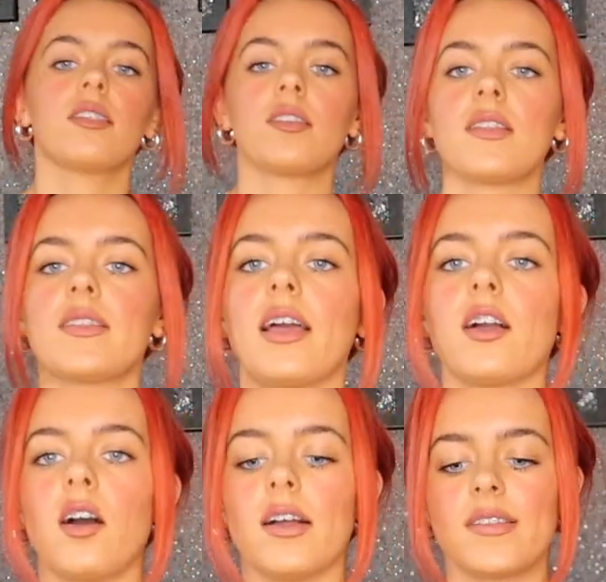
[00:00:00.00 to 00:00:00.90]
it doesn't say I
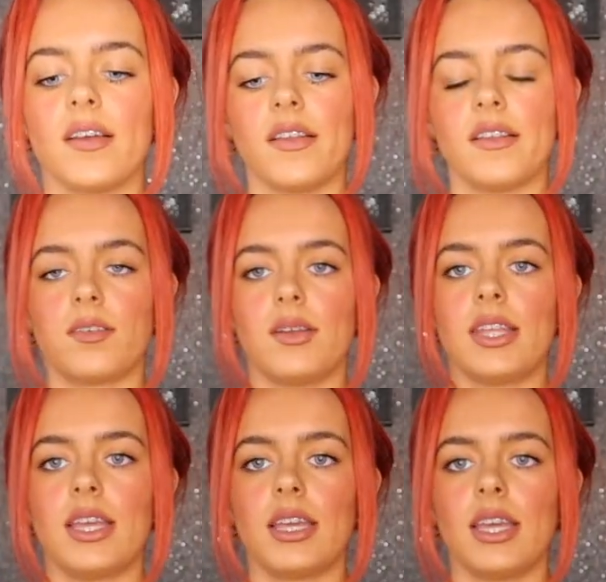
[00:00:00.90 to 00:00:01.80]
got a size, so I
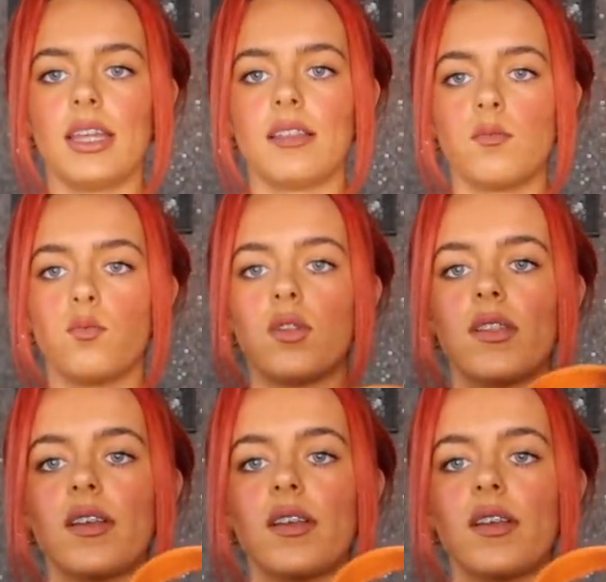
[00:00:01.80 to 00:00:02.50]
think it's one